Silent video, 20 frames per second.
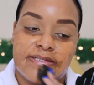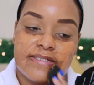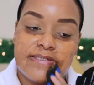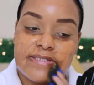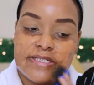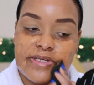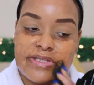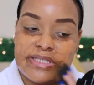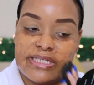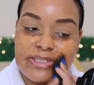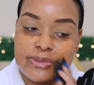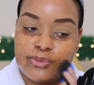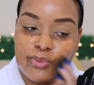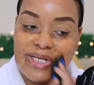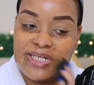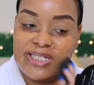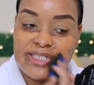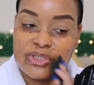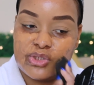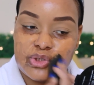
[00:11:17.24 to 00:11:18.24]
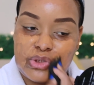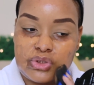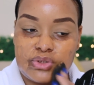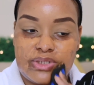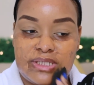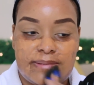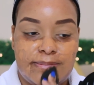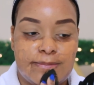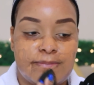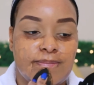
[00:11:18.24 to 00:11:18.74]
So there's one
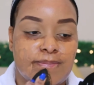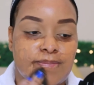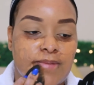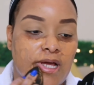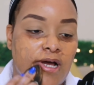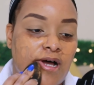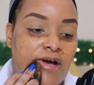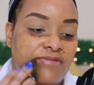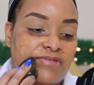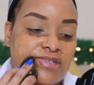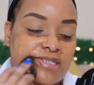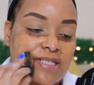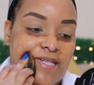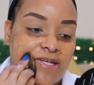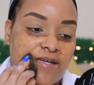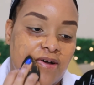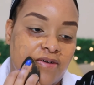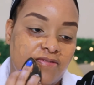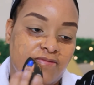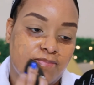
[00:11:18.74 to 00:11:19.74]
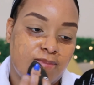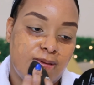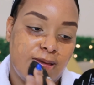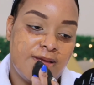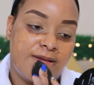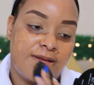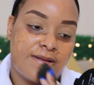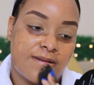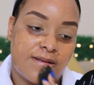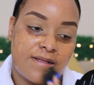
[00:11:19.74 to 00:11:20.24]
extreme obviously of
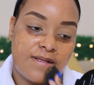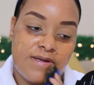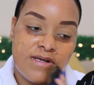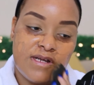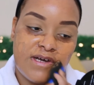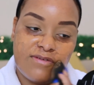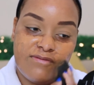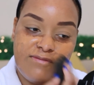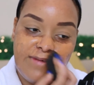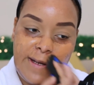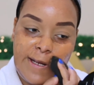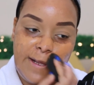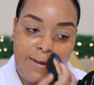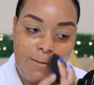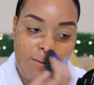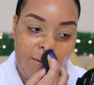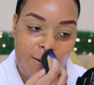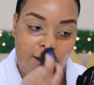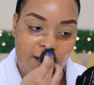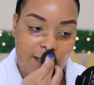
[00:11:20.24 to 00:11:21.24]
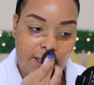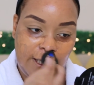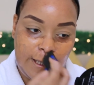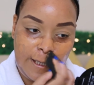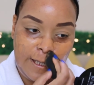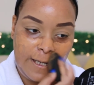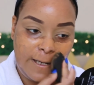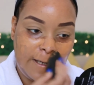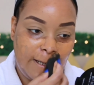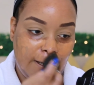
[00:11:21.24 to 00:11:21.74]
being not feeling worth
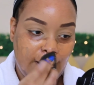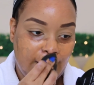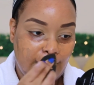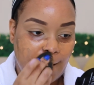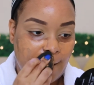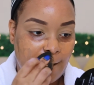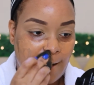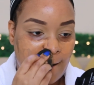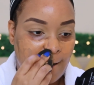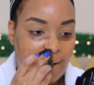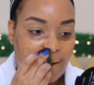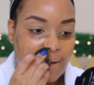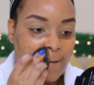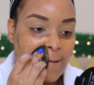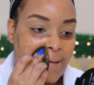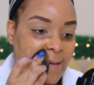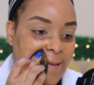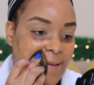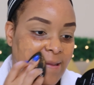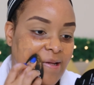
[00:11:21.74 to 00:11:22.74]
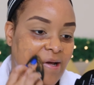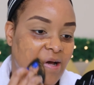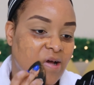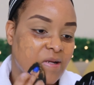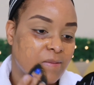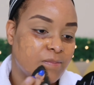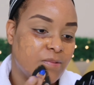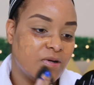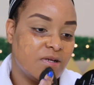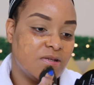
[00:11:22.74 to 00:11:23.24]
it, looking
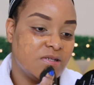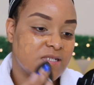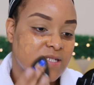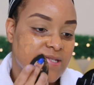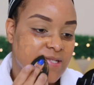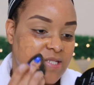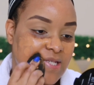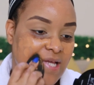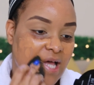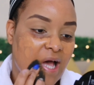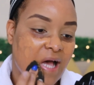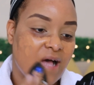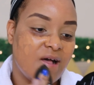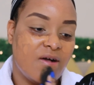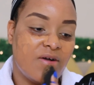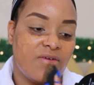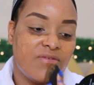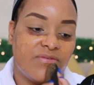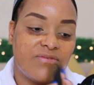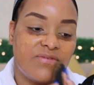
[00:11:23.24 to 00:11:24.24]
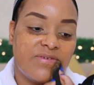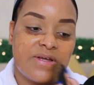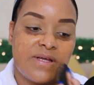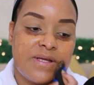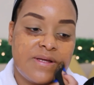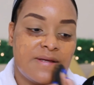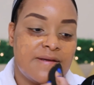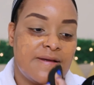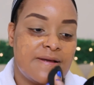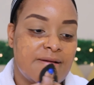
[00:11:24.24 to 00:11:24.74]
down upon yourself,
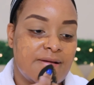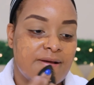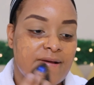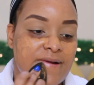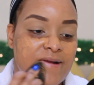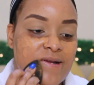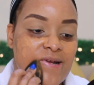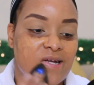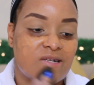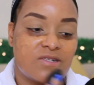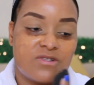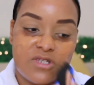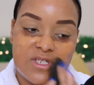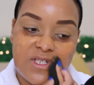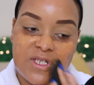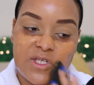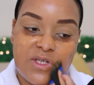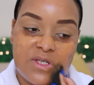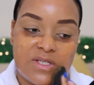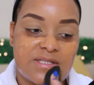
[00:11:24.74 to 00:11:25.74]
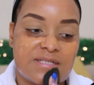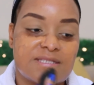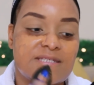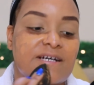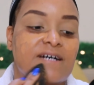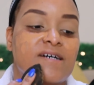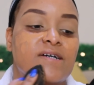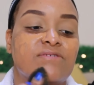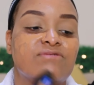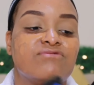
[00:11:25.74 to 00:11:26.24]
not treating
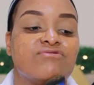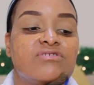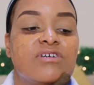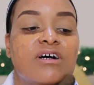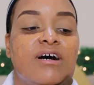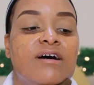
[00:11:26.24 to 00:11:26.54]
yourself